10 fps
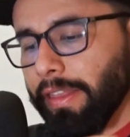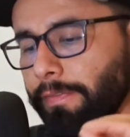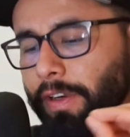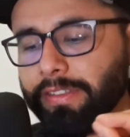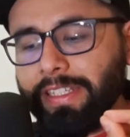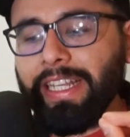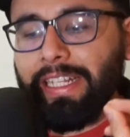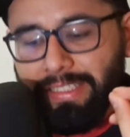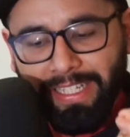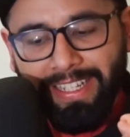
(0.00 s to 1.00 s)
the first thing that
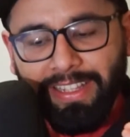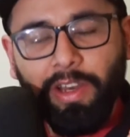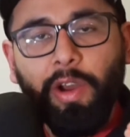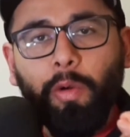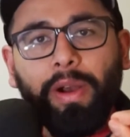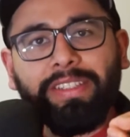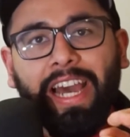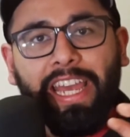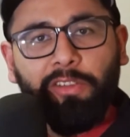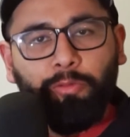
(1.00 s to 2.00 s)
I did was
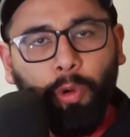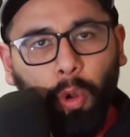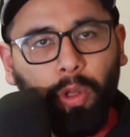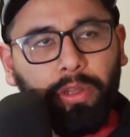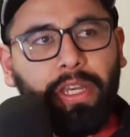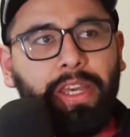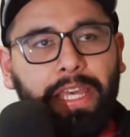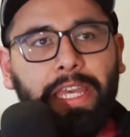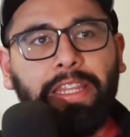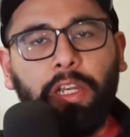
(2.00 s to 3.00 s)
I enrolled
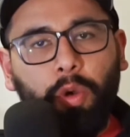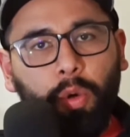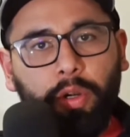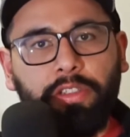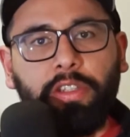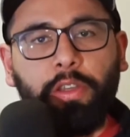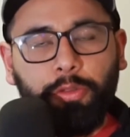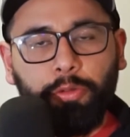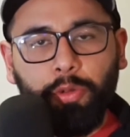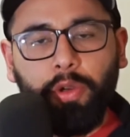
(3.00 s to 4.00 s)
in a course
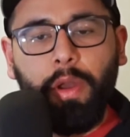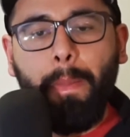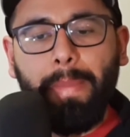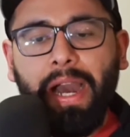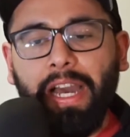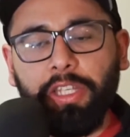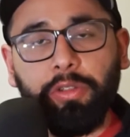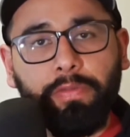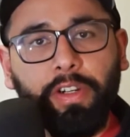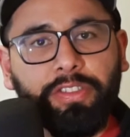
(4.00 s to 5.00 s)
through my
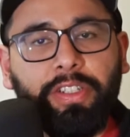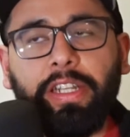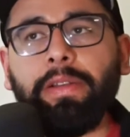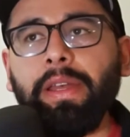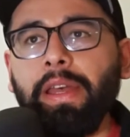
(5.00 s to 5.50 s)
university.